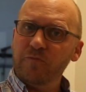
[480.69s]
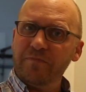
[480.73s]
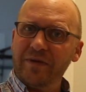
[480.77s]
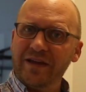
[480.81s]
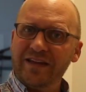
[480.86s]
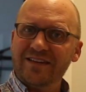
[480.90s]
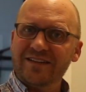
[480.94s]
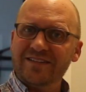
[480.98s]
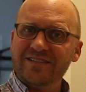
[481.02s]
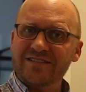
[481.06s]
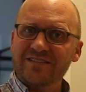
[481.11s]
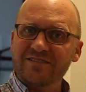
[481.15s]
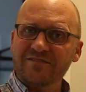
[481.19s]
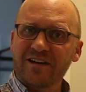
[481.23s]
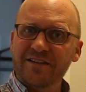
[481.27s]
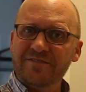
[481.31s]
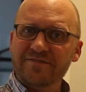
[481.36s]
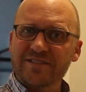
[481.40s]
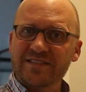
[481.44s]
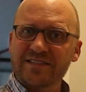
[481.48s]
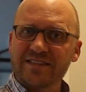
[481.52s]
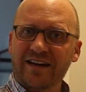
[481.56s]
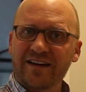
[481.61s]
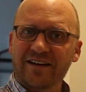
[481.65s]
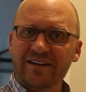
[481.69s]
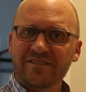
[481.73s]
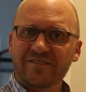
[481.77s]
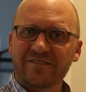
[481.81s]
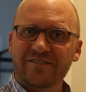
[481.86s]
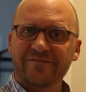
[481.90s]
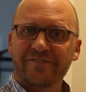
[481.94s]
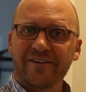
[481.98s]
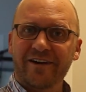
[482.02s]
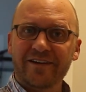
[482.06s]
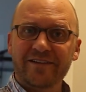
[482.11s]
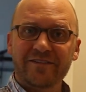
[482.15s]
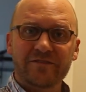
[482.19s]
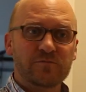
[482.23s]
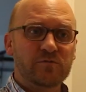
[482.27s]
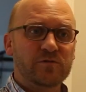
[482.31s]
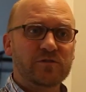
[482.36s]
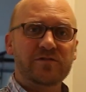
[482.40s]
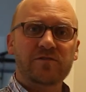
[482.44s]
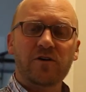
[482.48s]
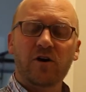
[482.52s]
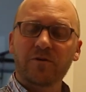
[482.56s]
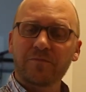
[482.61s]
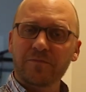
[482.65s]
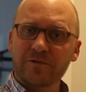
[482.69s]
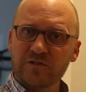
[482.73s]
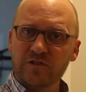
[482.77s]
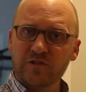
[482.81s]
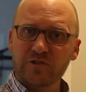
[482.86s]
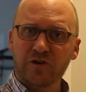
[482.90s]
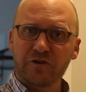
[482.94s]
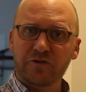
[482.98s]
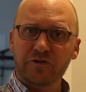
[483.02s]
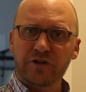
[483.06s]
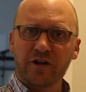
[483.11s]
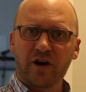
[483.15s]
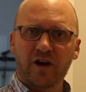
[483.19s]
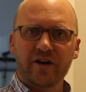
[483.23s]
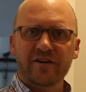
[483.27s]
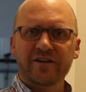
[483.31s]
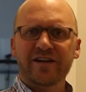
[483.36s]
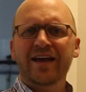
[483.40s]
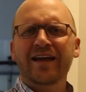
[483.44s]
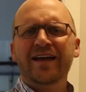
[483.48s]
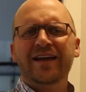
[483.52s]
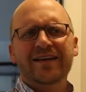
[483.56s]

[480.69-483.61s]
maintenance lifestyle, right? With almost no yard.